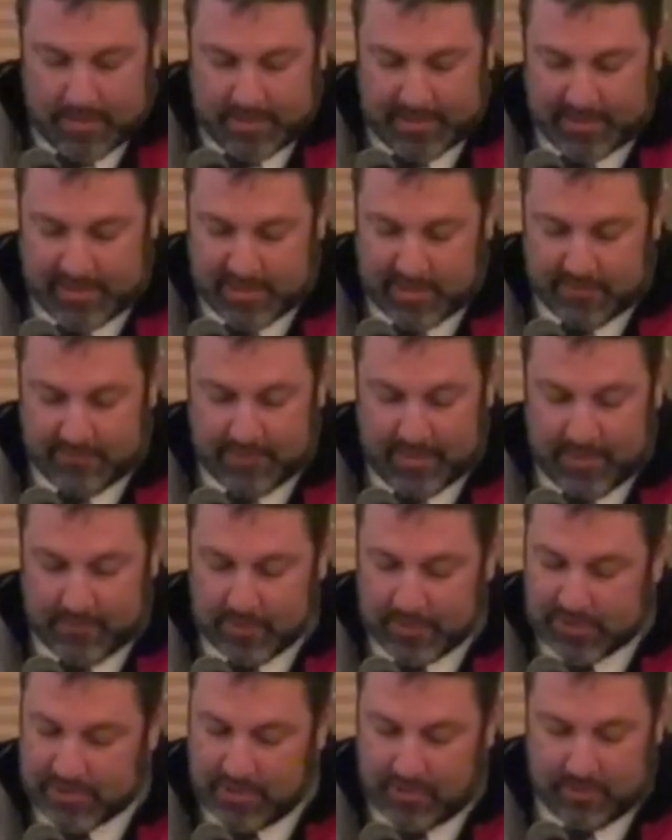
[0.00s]
Things have
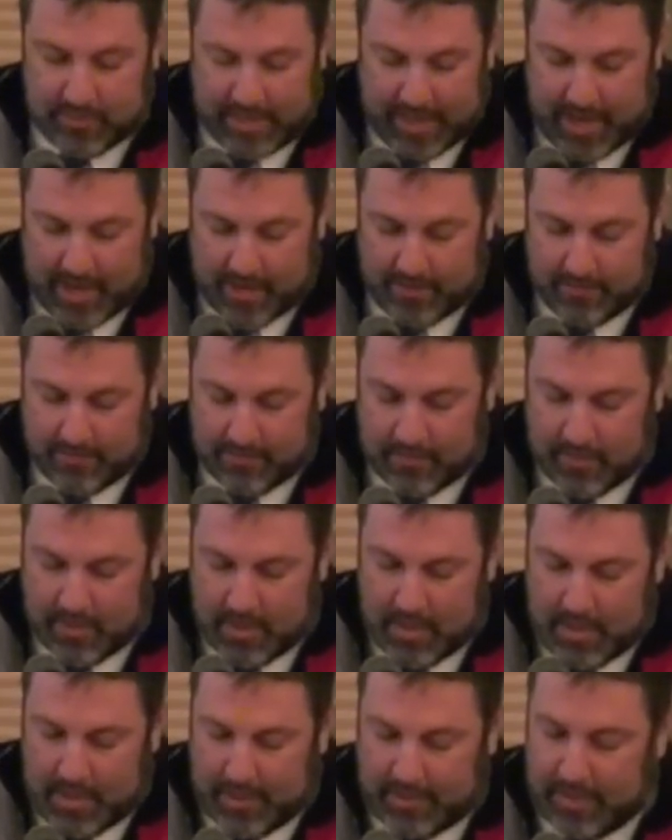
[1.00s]
never slowed down,
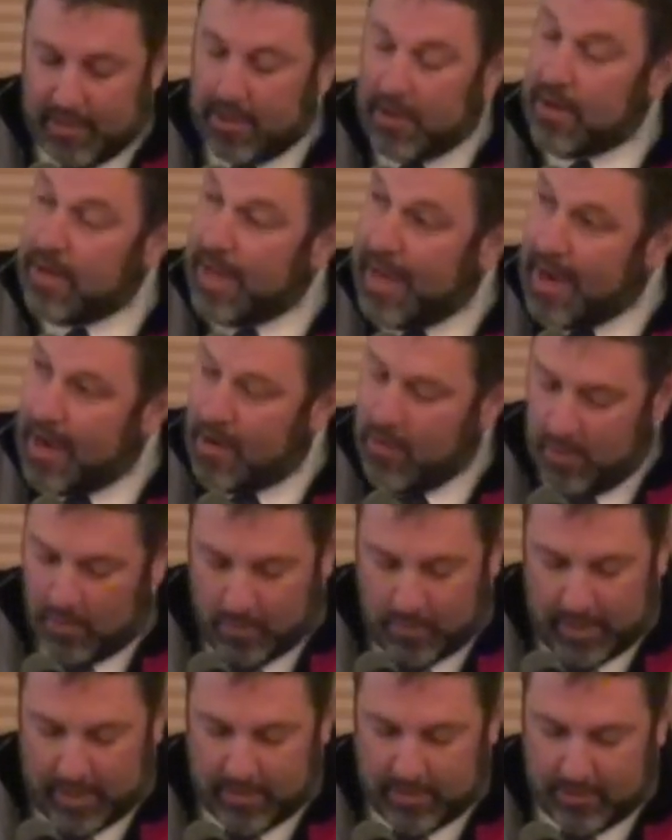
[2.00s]
and they are now
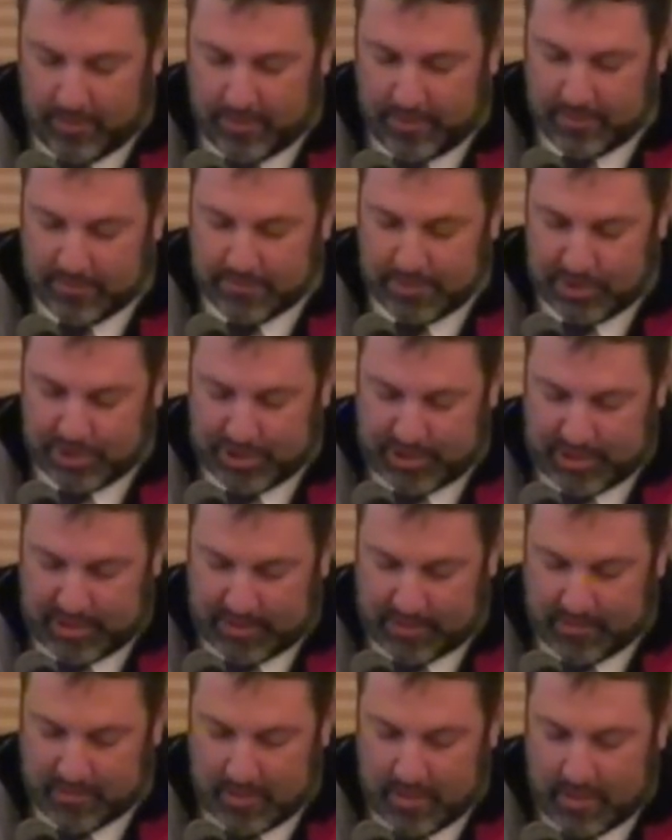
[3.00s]
a well-oiled
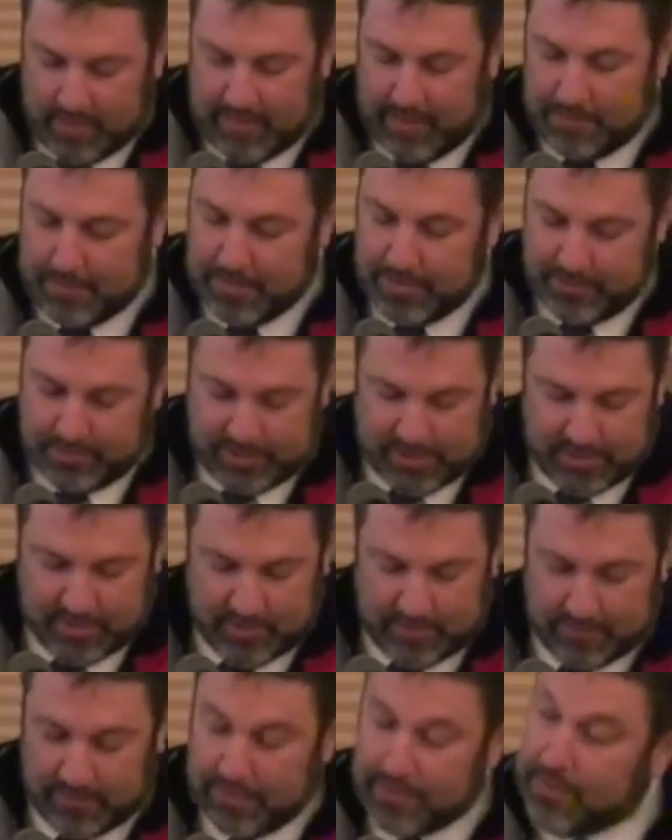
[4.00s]
machine that
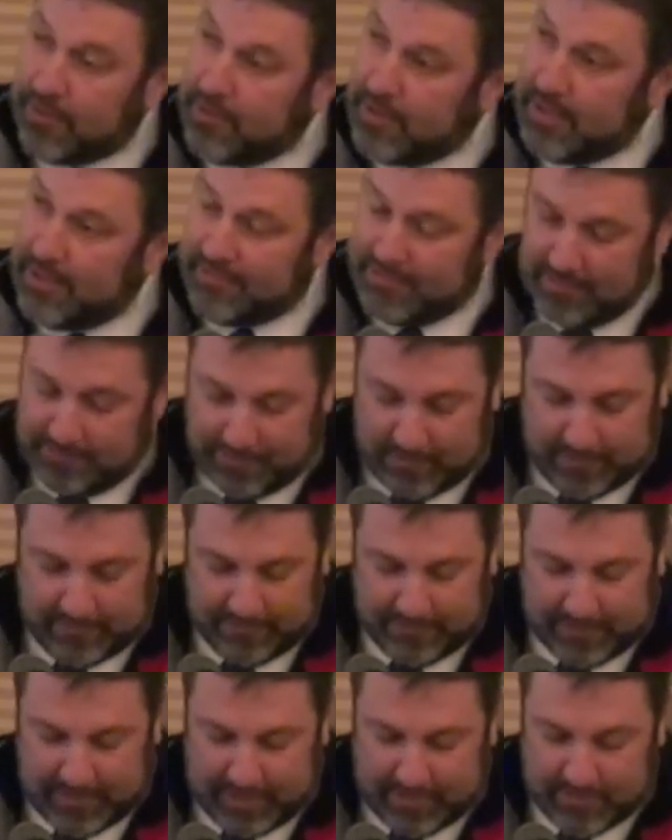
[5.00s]
produces over 30
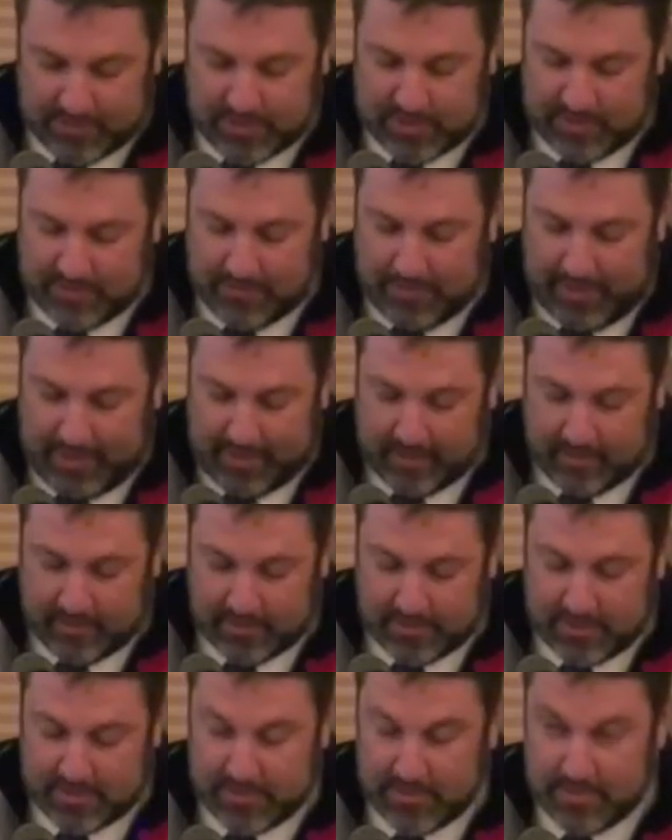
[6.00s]
different flavors of
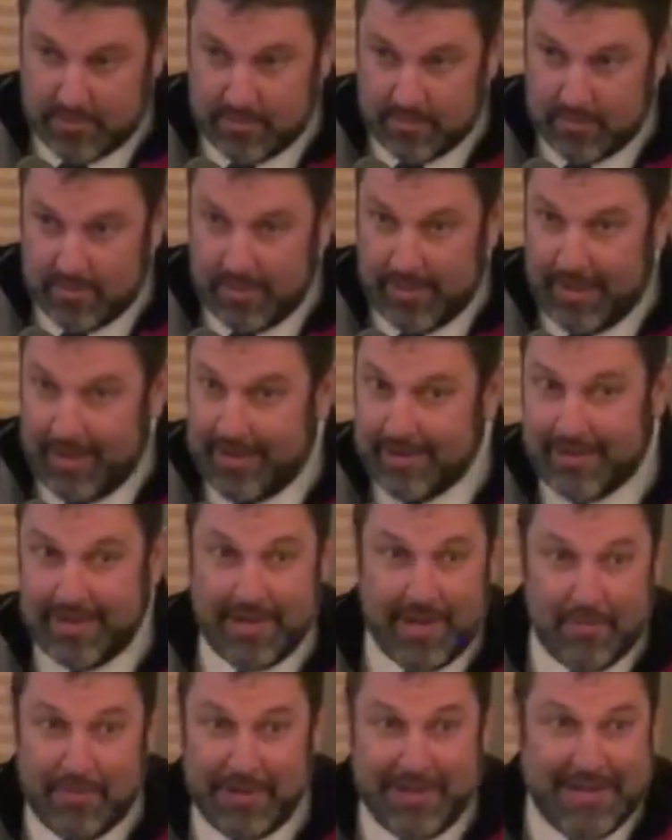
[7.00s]
bagels.
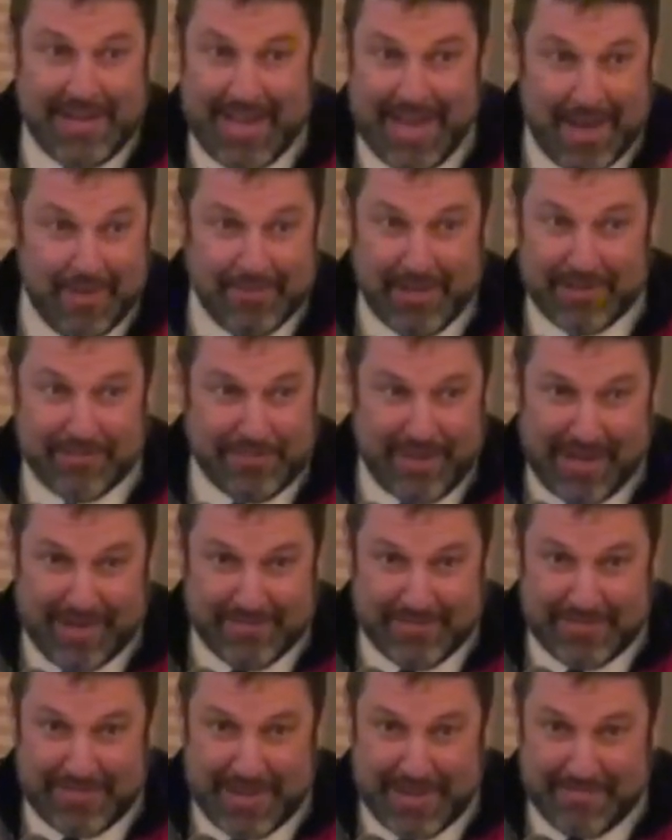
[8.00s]
Can anybody name like
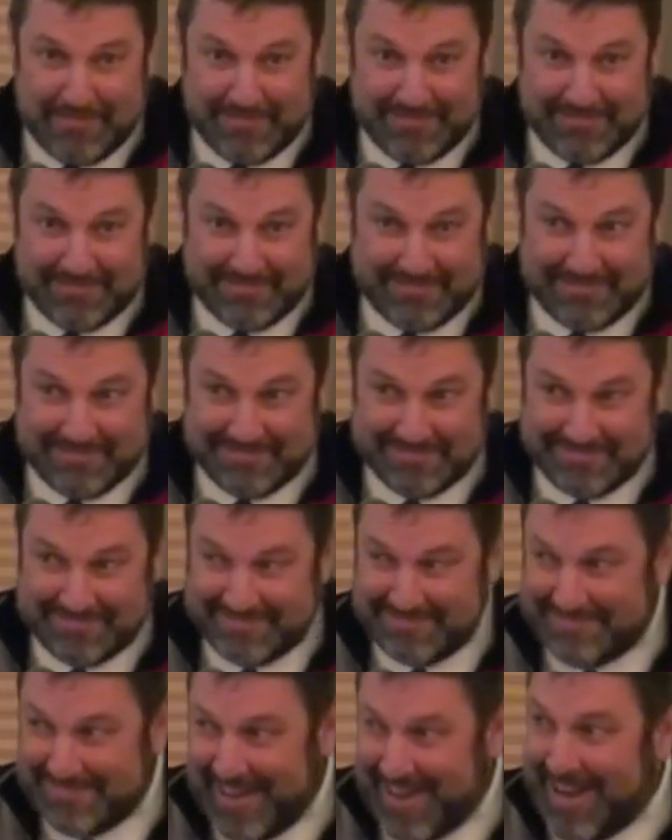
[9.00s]
5 of them?
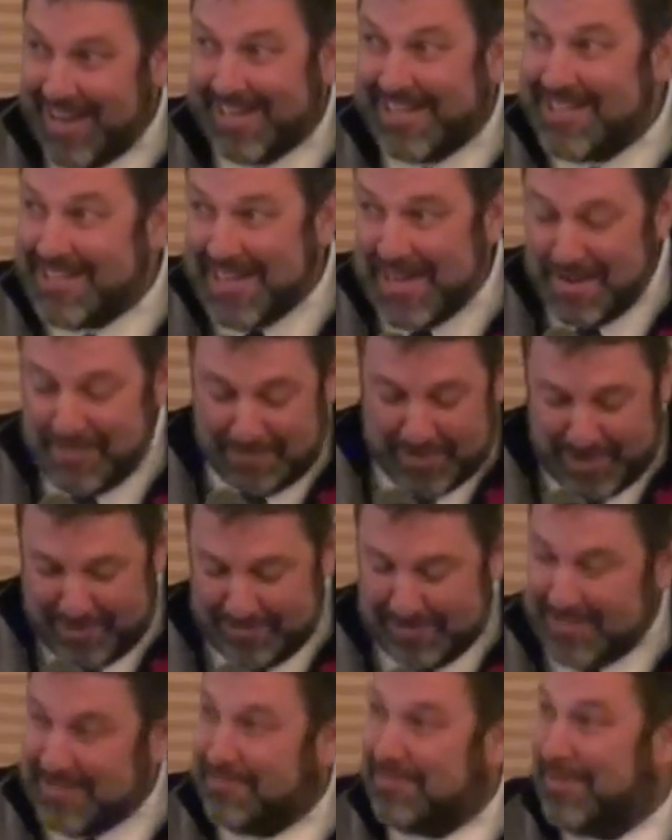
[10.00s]
I can name probably.